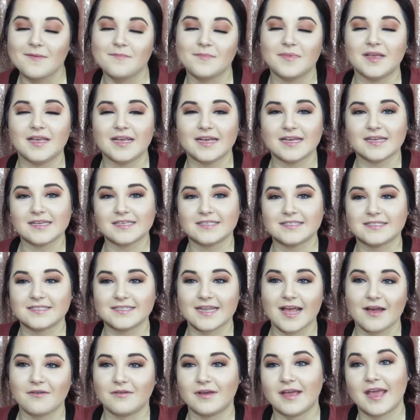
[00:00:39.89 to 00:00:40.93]
because
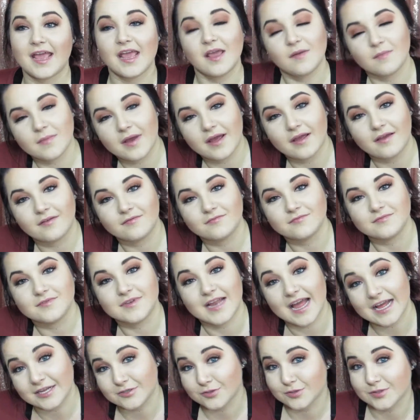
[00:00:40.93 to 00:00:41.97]
now I hate my
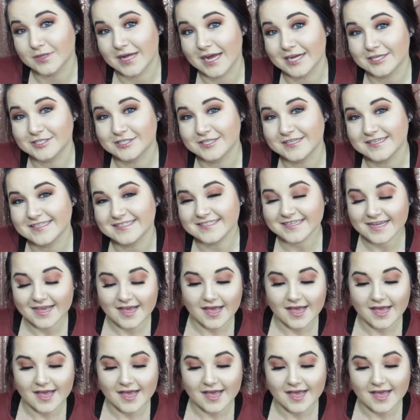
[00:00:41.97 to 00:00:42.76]
natural lashes.